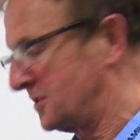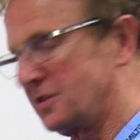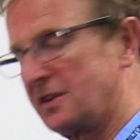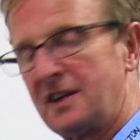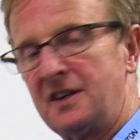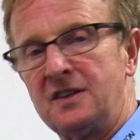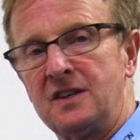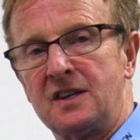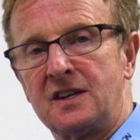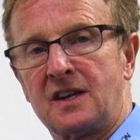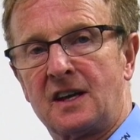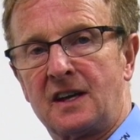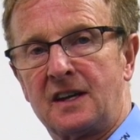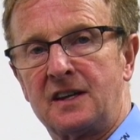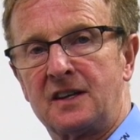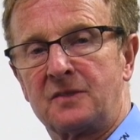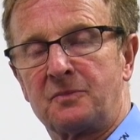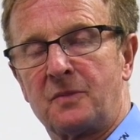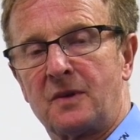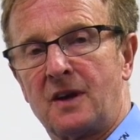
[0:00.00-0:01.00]
should
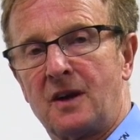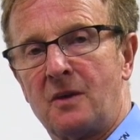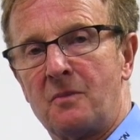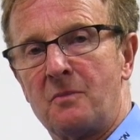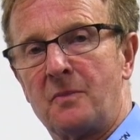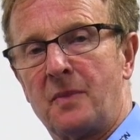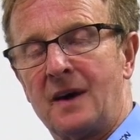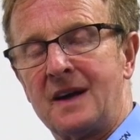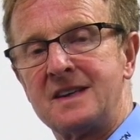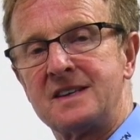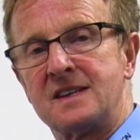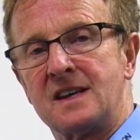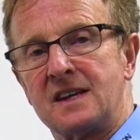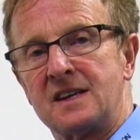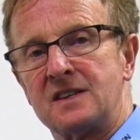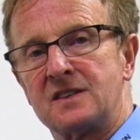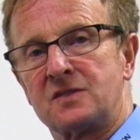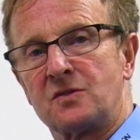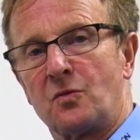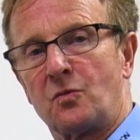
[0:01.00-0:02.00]
indicate by
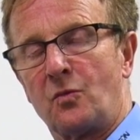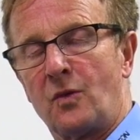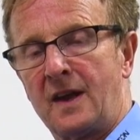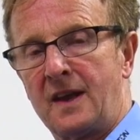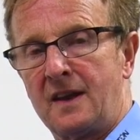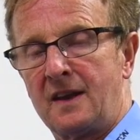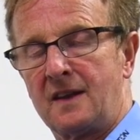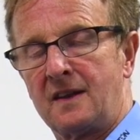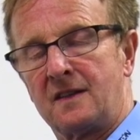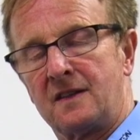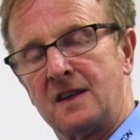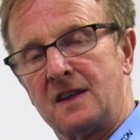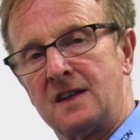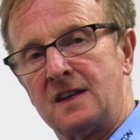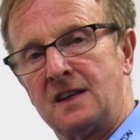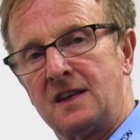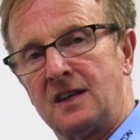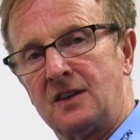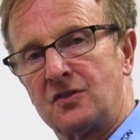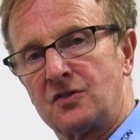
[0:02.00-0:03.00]
date when
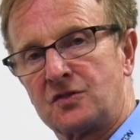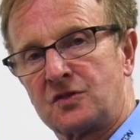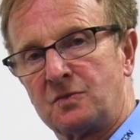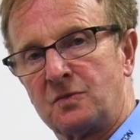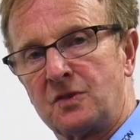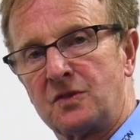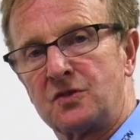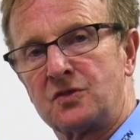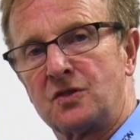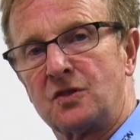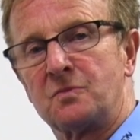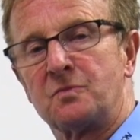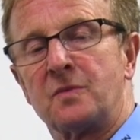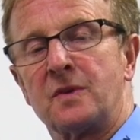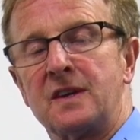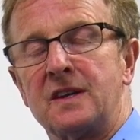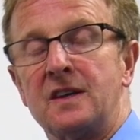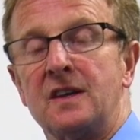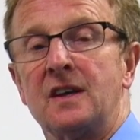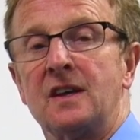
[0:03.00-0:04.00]
the instrument should
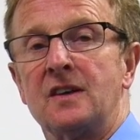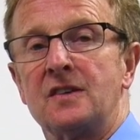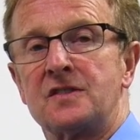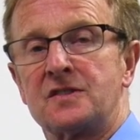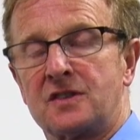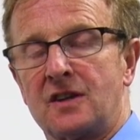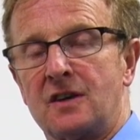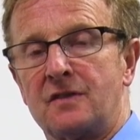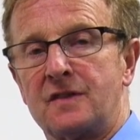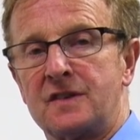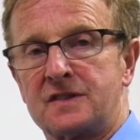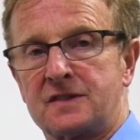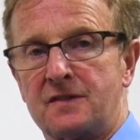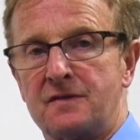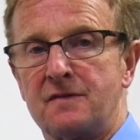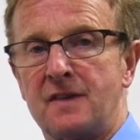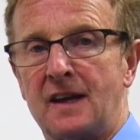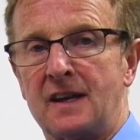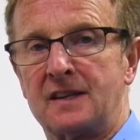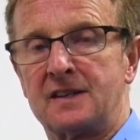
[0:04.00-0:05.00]
be serviced
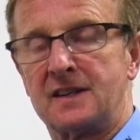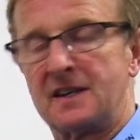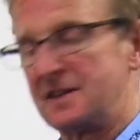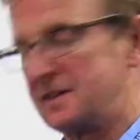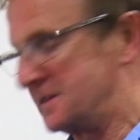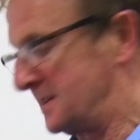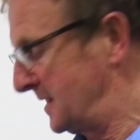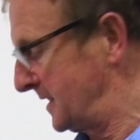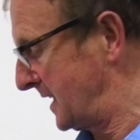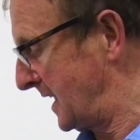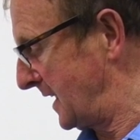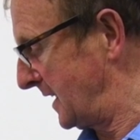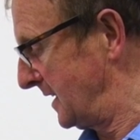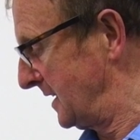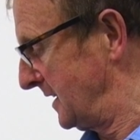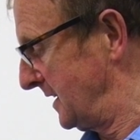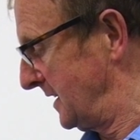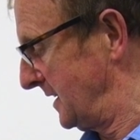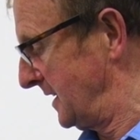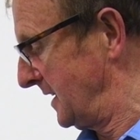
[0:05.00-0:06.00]
and validated again.
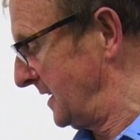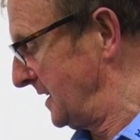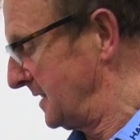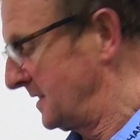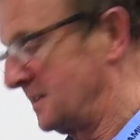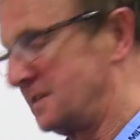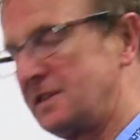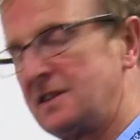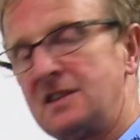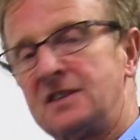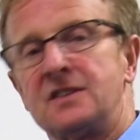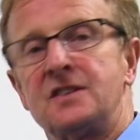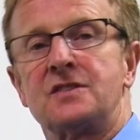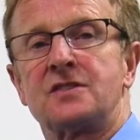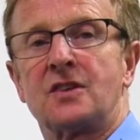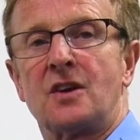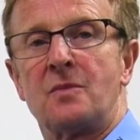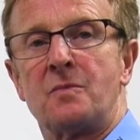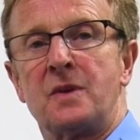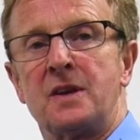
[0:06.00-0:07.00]
This is
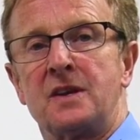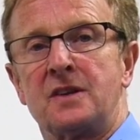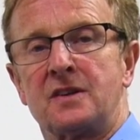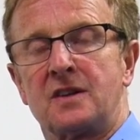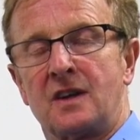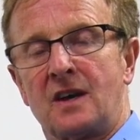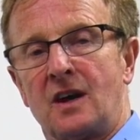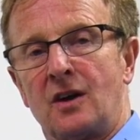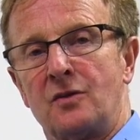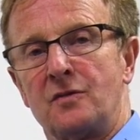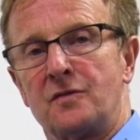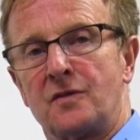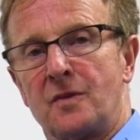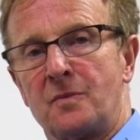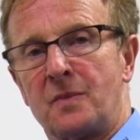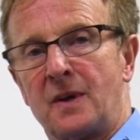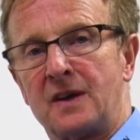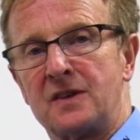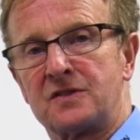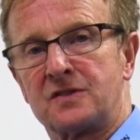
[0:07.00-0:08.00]
determined over a
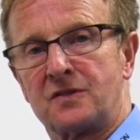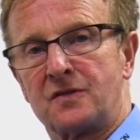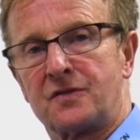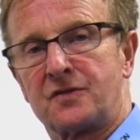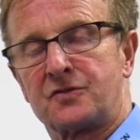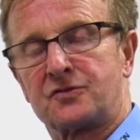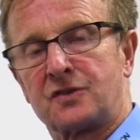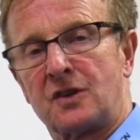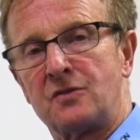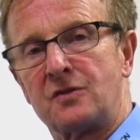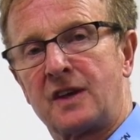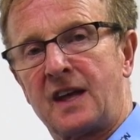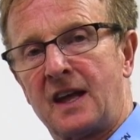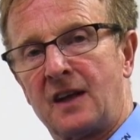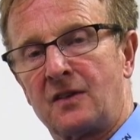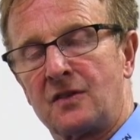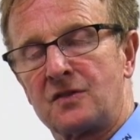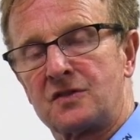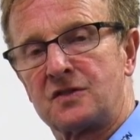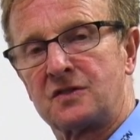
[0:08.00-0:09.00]
base of stroke
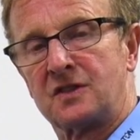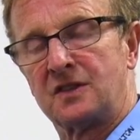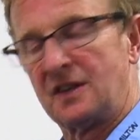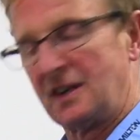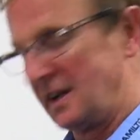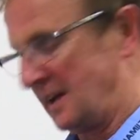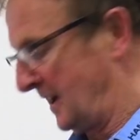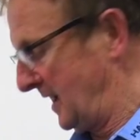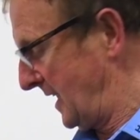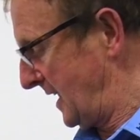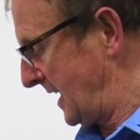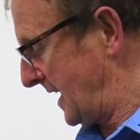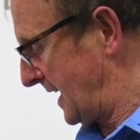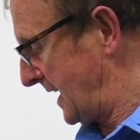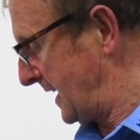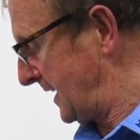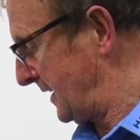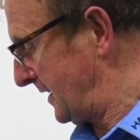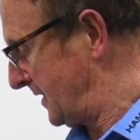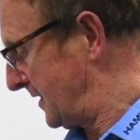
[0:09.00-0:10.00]
counts,
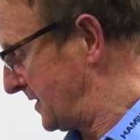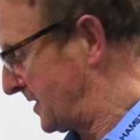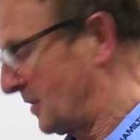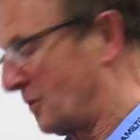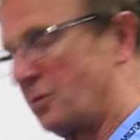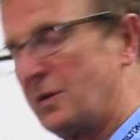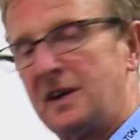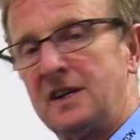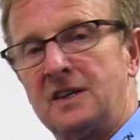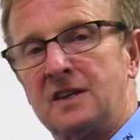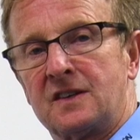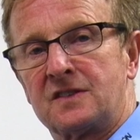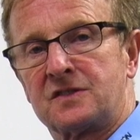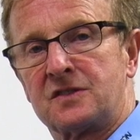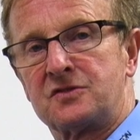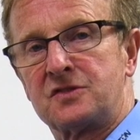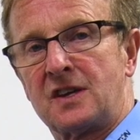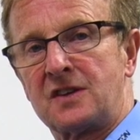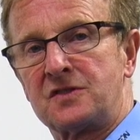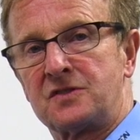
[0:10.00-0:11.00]
and we
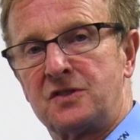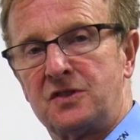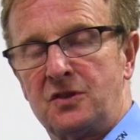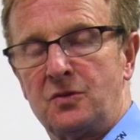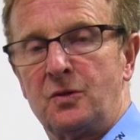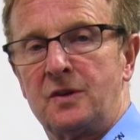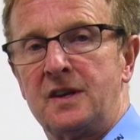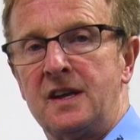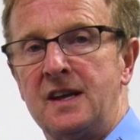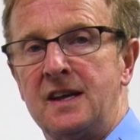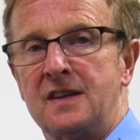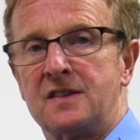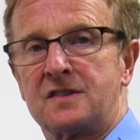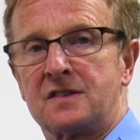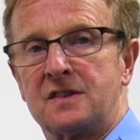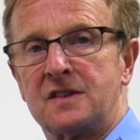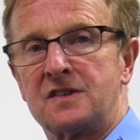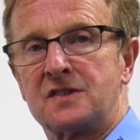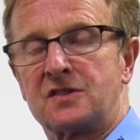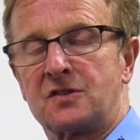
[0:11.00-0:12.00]
suggest that you adhere
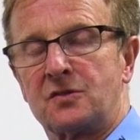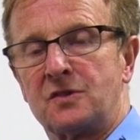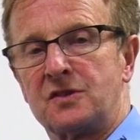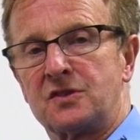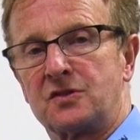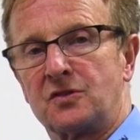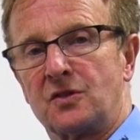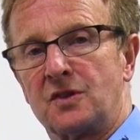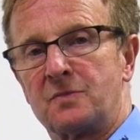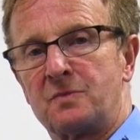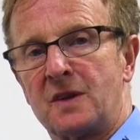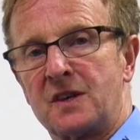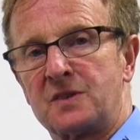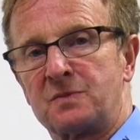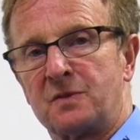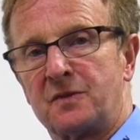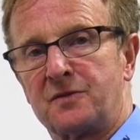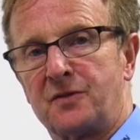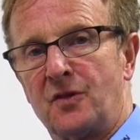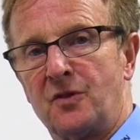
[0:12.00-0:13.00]
to this to ensure the
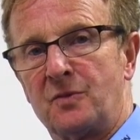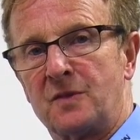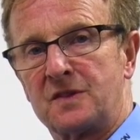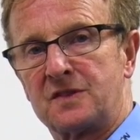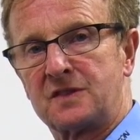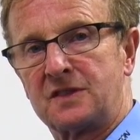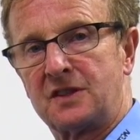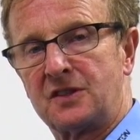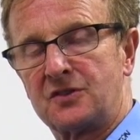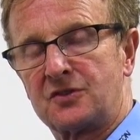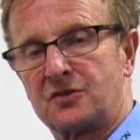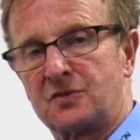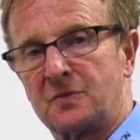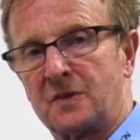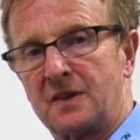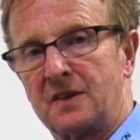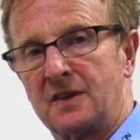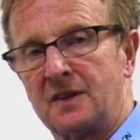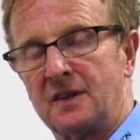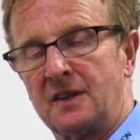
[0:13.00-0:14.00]
best performance of the
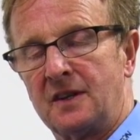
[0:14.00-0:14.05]
instrument.